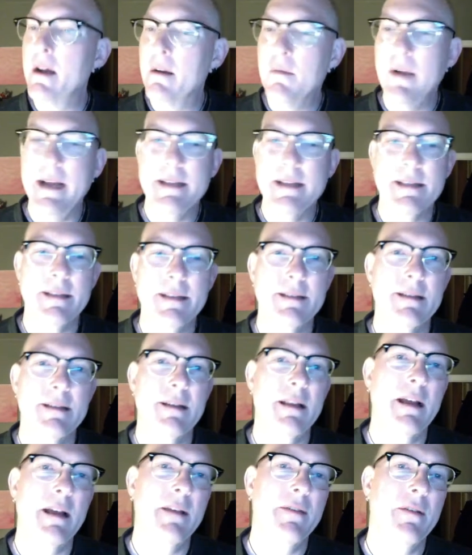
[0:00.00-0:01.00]
way since
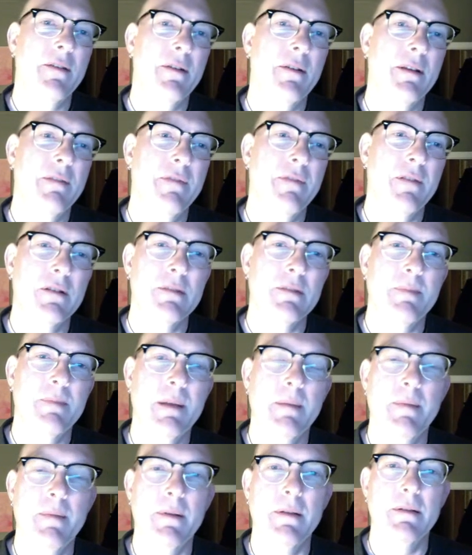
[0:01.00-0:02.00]
July 31st,
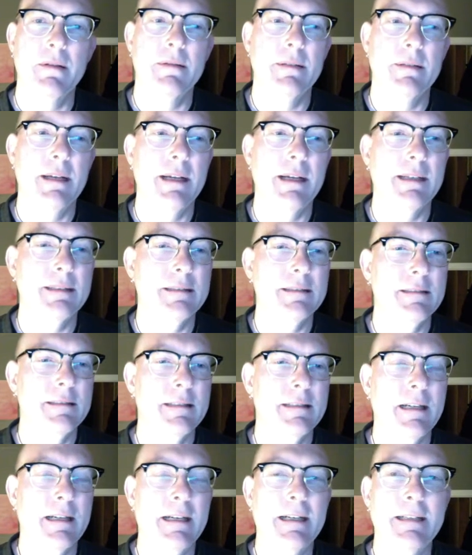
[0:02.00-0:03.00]
people. And
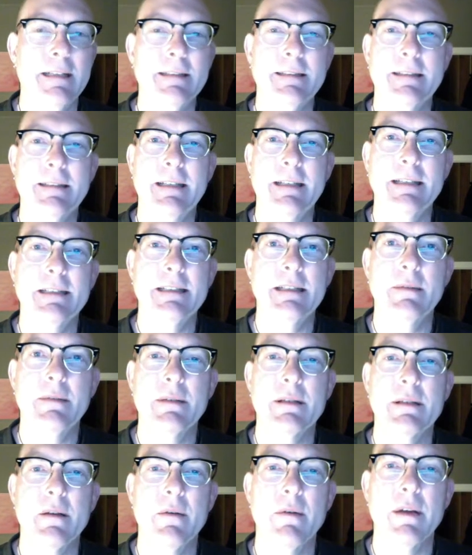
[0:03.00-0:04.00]
uh, let's see
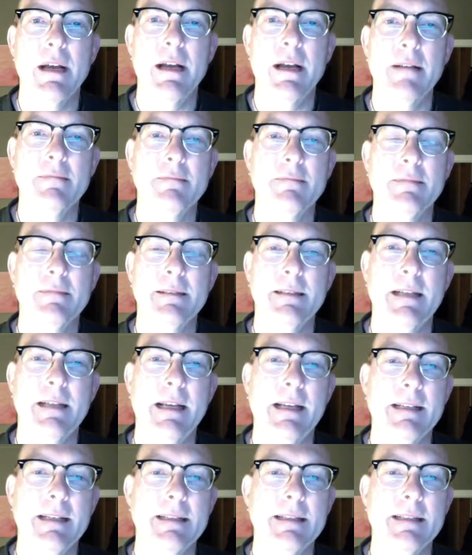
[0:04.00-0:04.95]
what's going on. And